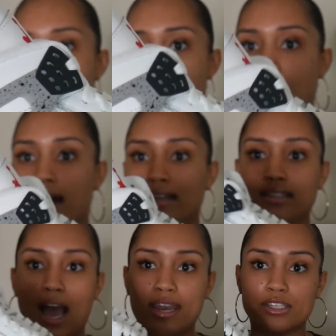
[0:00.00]
I
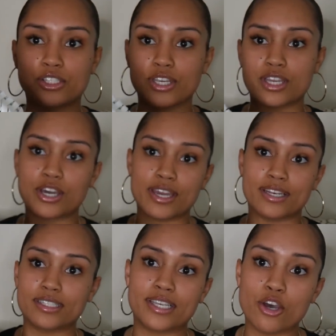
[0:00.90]
honestly
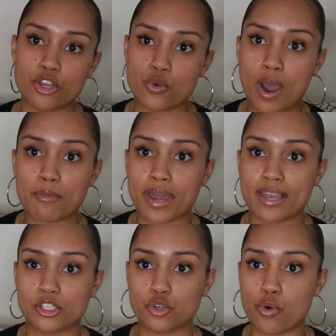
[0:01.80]
couldn't tell you, I'm
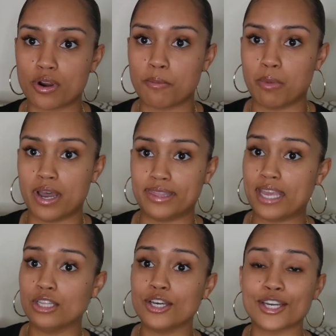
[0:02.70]
not sure, but
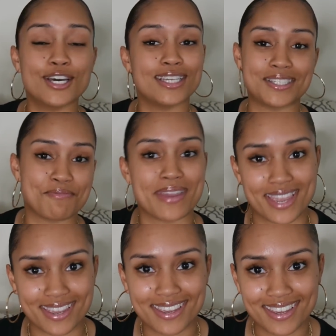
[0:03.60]
they look good to me.